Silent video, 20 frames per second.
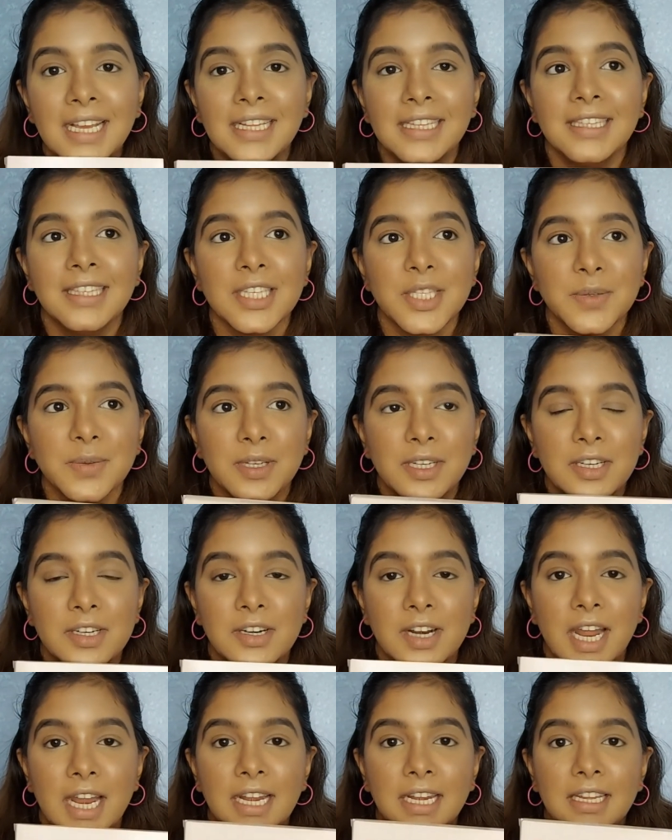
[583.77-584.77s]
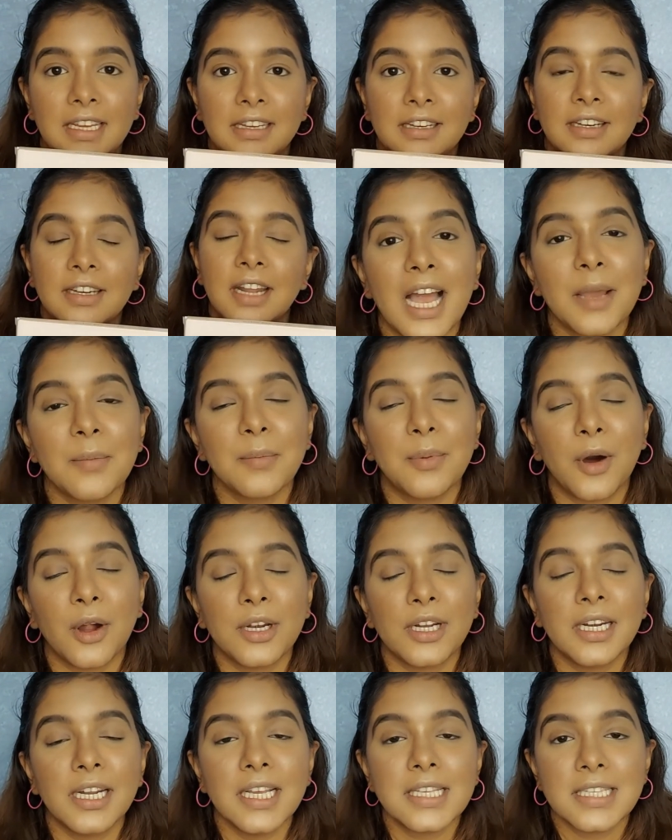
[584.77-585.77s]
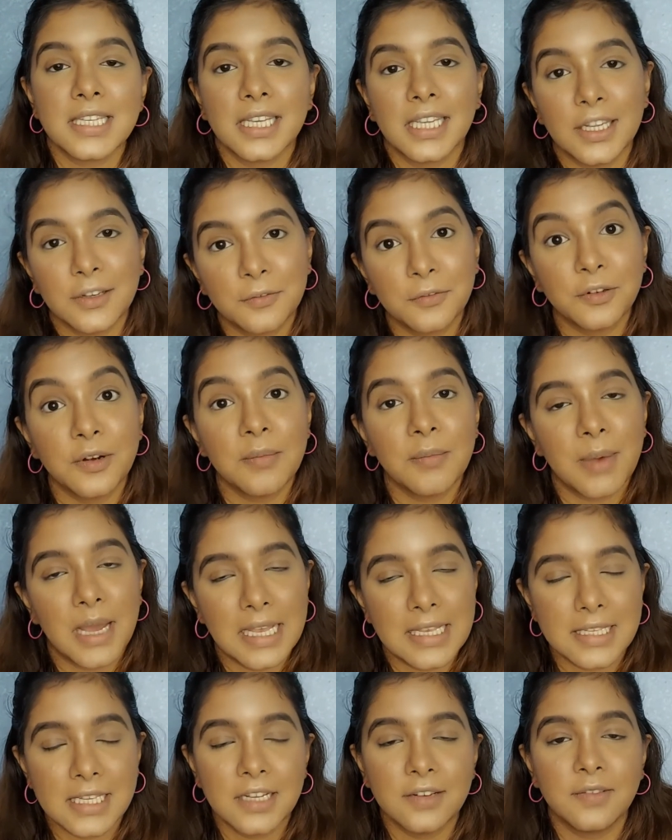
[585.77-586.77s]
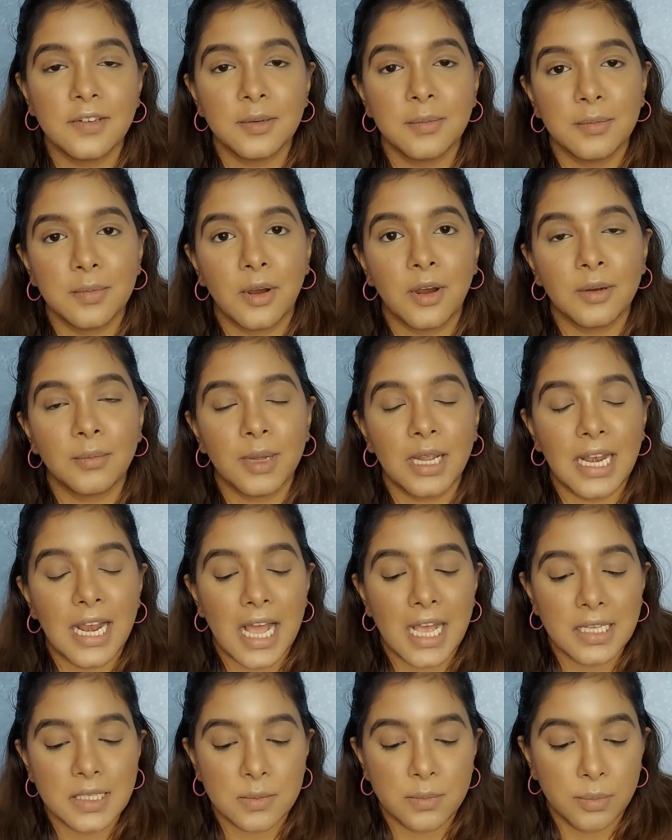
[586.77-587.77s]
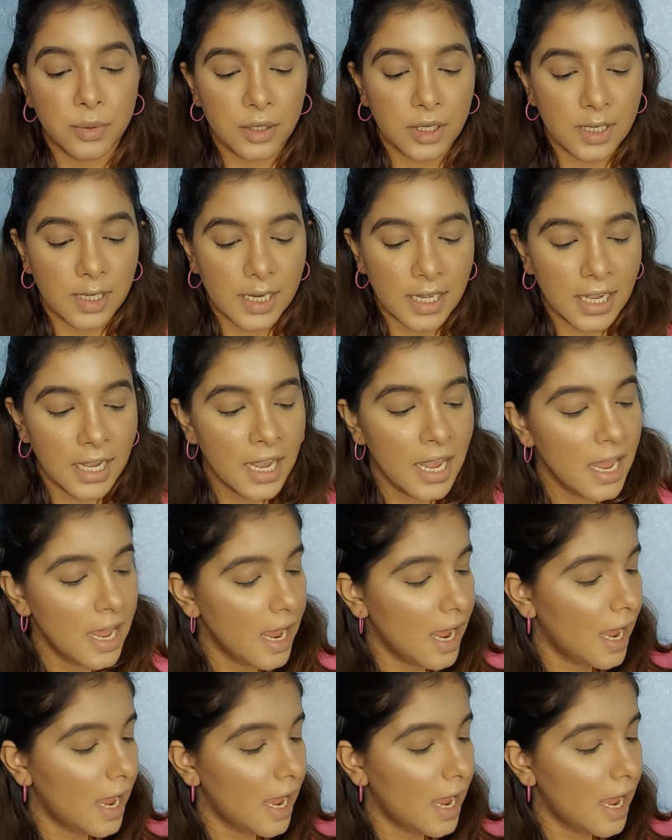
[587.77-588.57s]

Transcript: This one right here. I bought it as a gift for myself on my last birthday